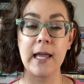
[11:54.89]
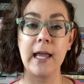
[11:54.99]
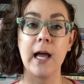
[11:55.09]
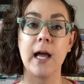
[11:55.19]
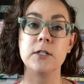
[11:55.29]

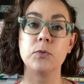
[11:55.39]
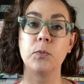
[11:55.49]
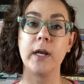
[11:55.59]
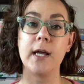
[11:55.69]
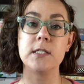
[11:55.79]
and
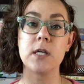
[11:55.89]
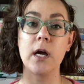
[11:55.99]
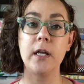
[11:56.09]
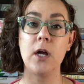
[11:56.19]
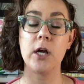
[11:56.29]
when I
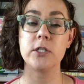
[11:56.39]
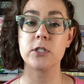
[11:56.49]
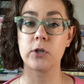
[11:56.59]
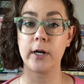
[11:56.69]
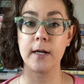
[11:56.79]
saw it on
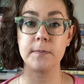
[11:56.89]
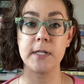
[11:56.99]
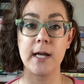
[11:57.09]
Scribd,